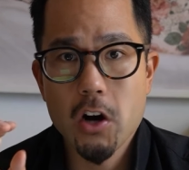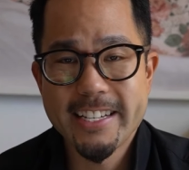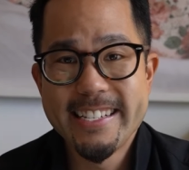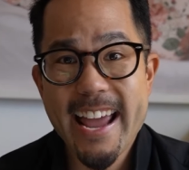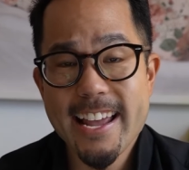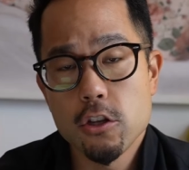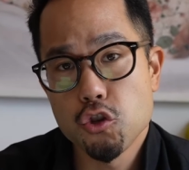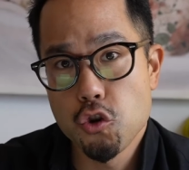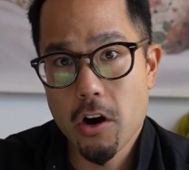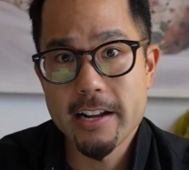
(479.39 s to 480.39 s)
are today
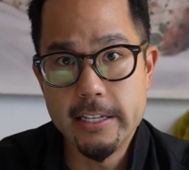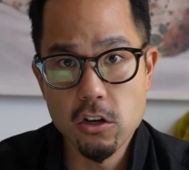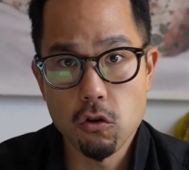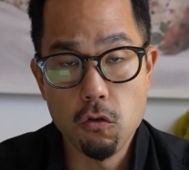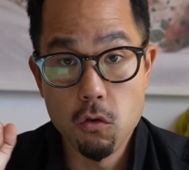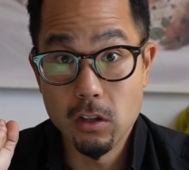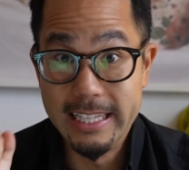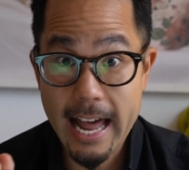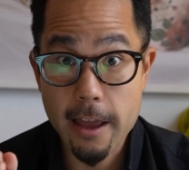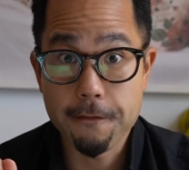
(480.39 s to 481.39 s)
to your ideal
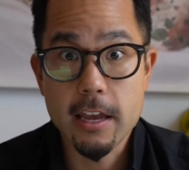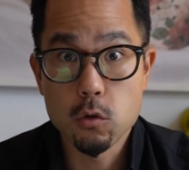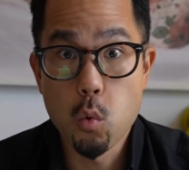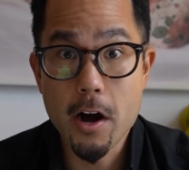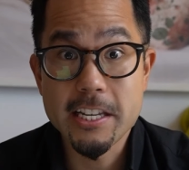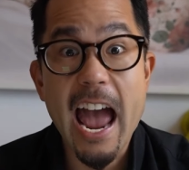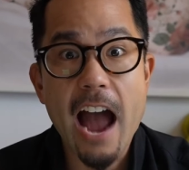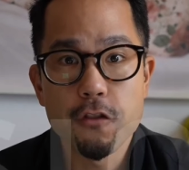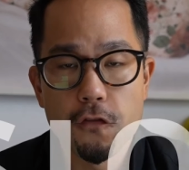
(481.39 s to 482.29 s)
life is: 1, to have your